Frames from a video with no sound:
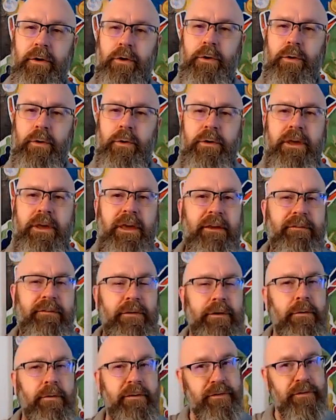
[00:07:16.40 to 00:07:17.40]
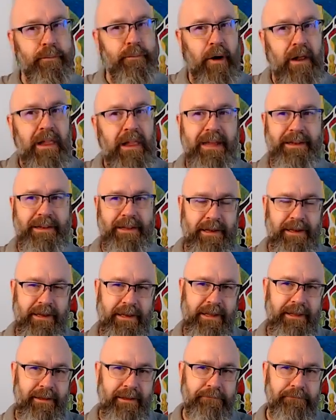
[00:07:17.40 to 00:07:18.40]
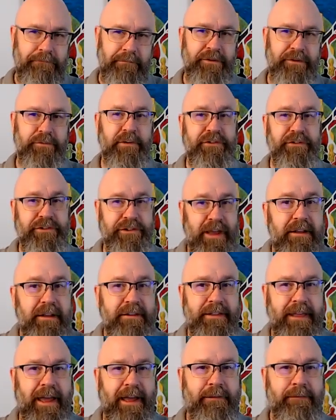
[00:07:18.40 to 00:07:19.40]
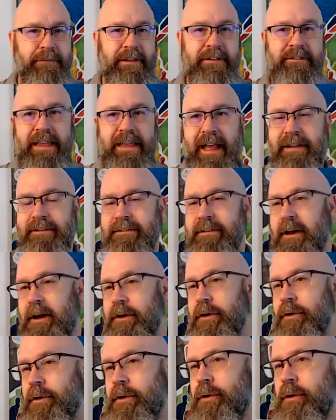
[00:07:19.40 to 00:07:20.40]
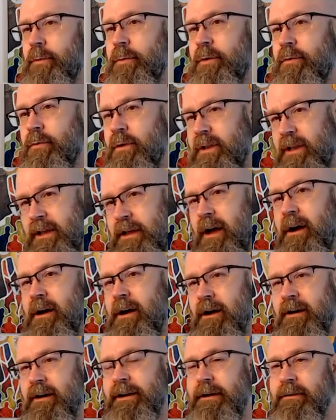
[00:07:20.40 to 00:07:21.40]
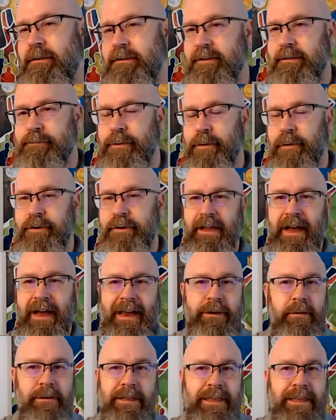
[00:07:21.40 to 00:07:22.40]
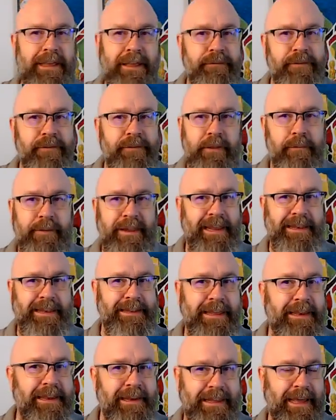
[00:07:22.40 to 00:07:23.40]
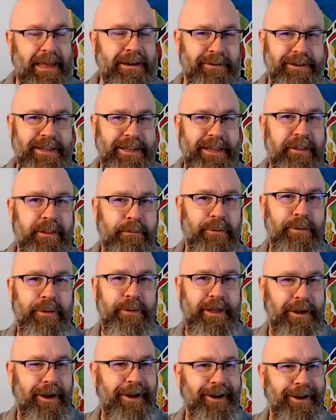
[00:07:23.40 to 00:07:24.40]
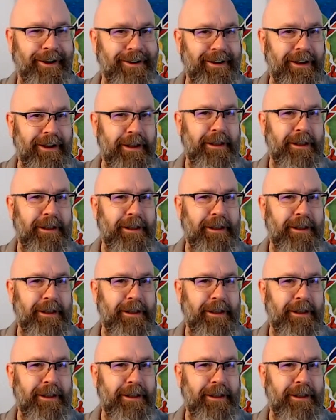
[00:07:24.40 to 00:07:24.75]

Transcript: who gave you a small identity. Let's reject that. Let's ask God who we really are. Now, it's important. I don't give them an identity. I don't tell them who they are.